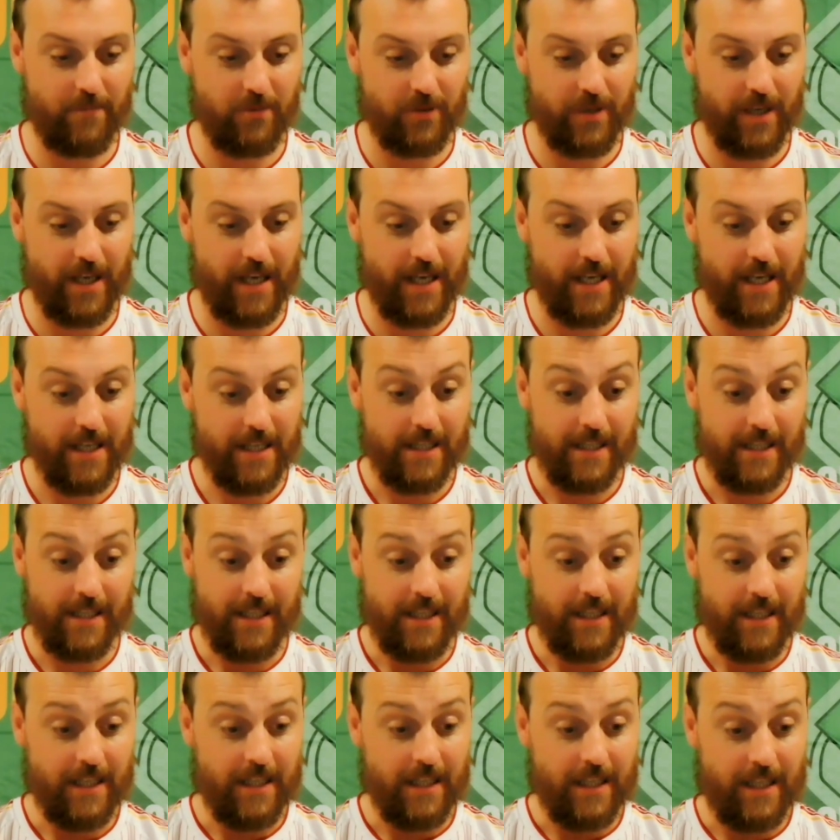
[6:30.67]
But
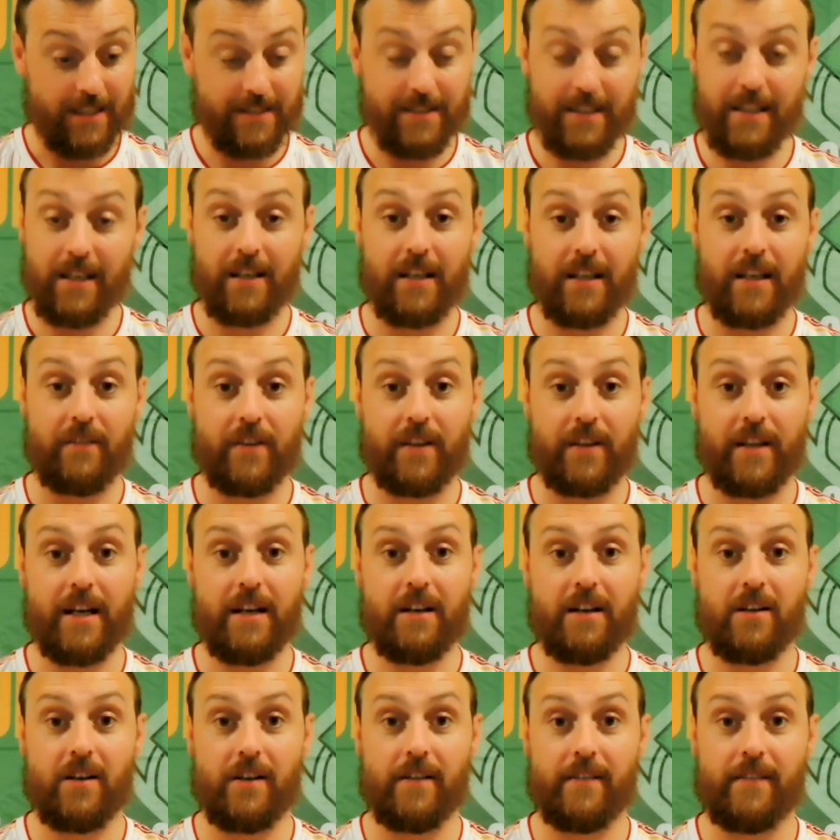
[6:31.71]
I think I'll leave it
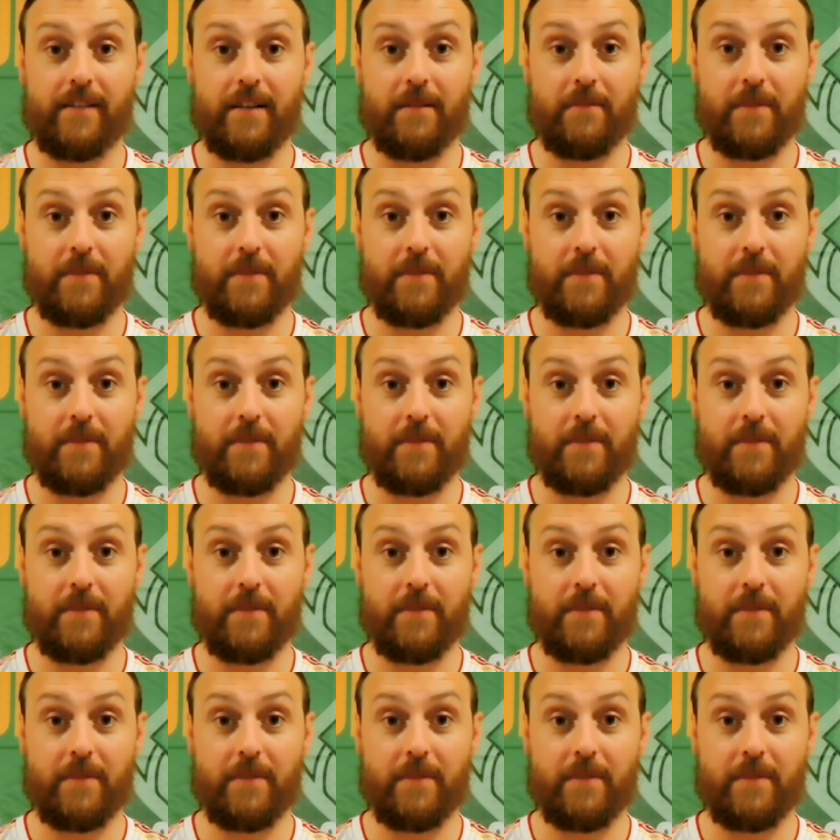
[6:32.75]
there, guys.